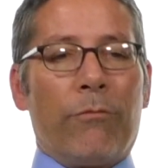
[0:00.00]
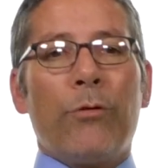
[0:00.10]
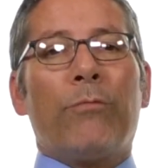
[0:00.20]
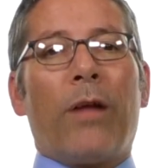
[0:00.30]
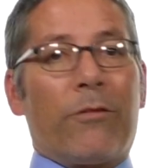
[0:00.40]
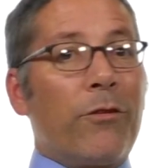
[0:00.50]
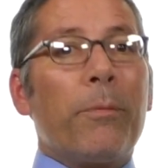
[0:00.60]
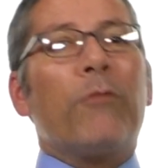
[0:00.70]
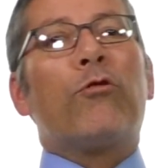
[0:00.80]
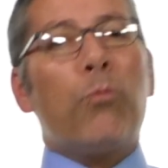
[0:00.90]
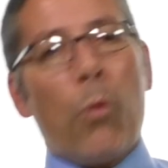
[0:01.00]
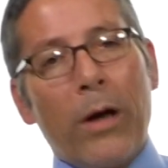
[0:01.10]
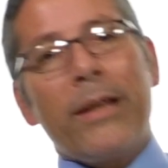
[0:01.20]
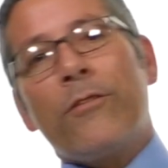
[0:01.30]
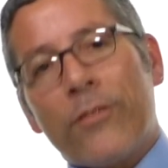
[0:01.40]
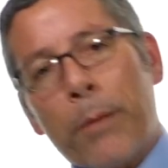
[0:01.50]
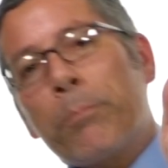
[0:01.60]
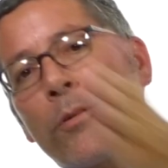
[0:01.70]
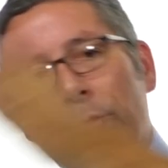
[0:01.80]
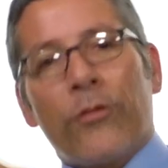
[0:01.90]
in fruit flies, it's about 20
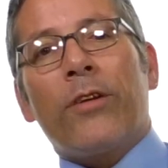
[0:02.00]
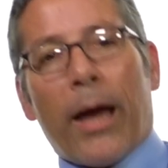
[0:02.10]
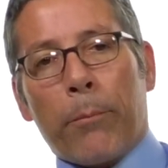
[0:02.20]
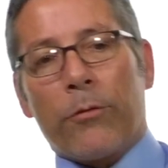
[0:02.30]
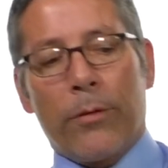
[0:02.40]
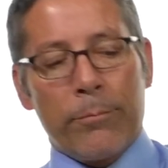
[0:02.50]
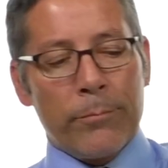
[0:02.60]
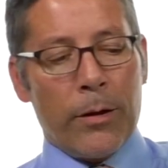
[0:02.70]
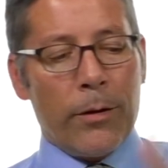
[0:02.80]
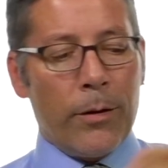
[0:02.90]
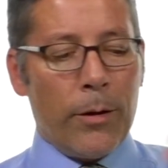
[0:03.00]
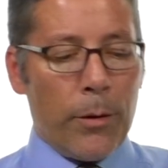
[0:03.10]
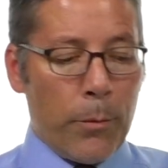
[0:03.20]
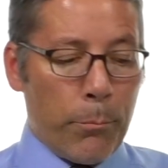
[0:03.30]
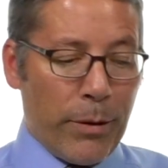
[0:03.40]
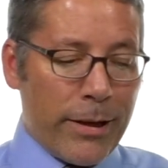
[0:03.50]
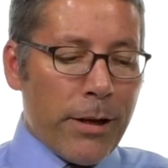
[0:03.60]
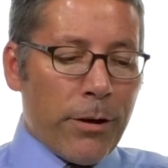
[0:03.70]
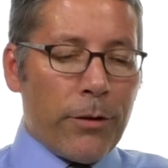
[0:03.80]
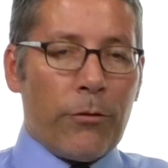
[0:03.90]
separate steps. But
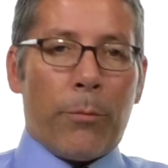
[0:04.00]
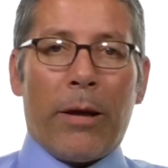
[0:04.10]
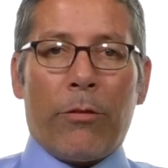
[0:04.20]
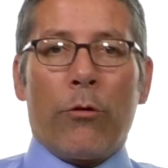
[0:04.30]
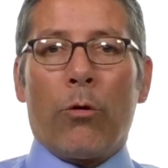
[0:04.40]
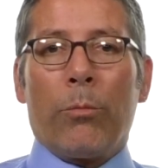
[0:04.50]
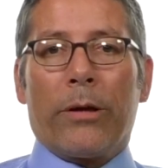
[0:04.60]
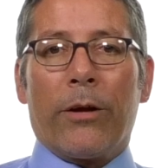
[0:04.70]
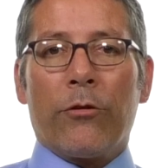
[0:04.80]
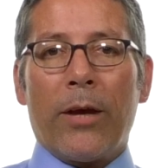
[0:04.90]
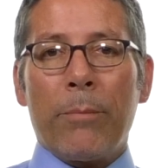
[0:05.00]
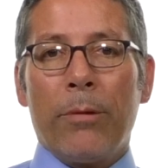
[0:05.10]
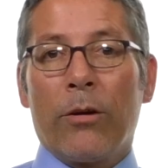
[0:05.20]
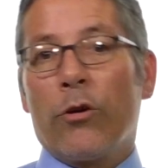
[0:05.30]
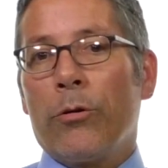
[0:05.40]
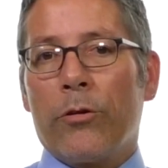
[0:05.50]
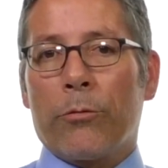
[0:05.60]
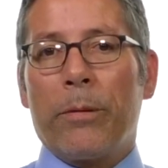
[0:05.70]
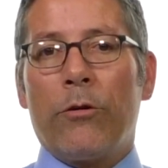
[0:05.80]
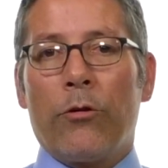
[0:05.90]
here, to make the normal ear shape, could just be